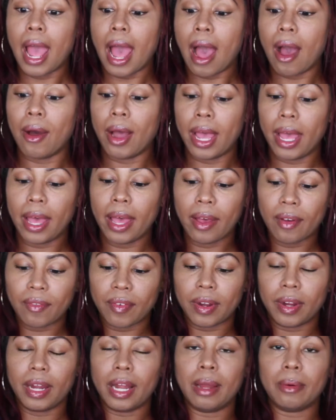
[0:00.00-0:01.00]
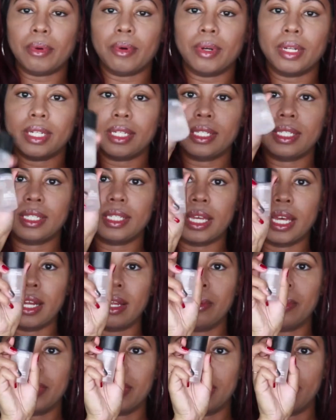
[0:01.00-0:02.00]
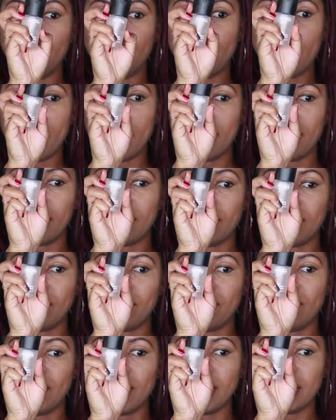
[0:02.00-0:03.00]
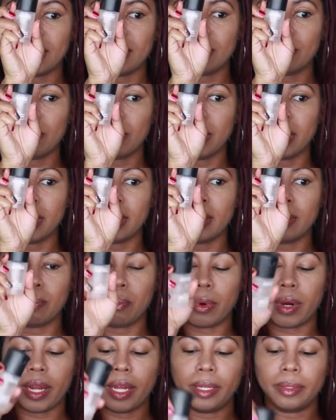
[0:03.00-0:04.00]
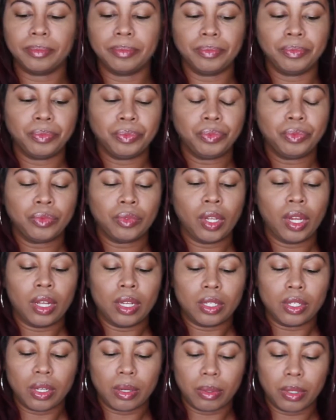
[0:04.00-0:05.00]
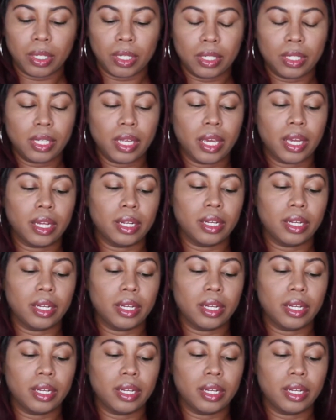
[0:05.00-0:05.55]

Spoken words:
However, I'm going to set it with the MAC Fix Plus spray. So I'm going to take